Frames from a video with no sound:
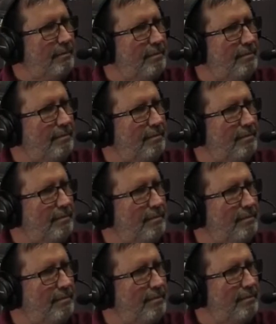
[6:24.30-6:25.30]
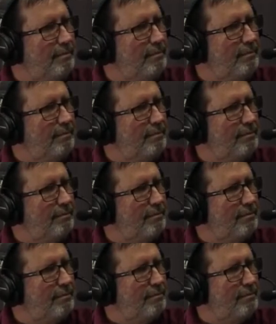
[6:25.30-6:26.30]

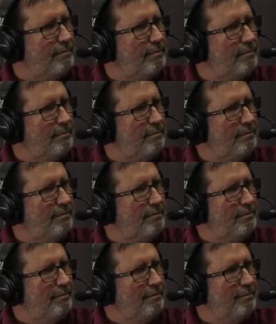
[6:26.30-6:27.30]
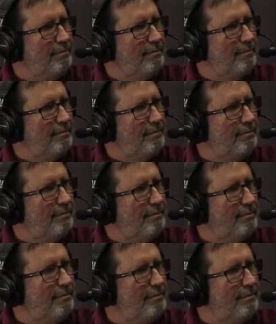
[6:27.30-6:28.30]

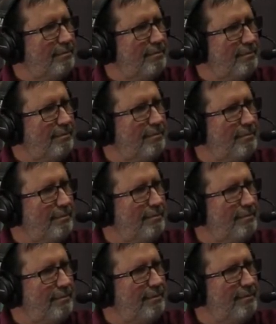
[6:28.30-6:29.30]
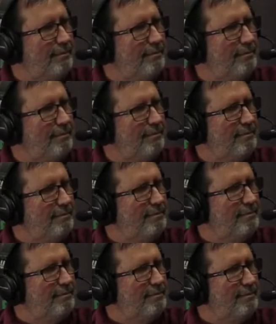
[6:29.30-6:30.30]

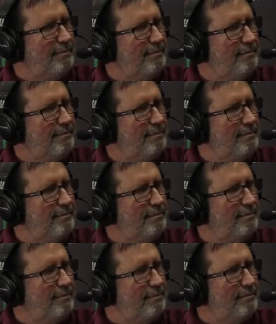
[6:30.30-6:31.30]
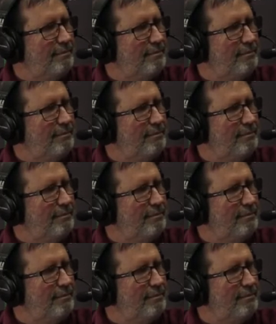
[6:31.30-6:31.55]
(not speaking)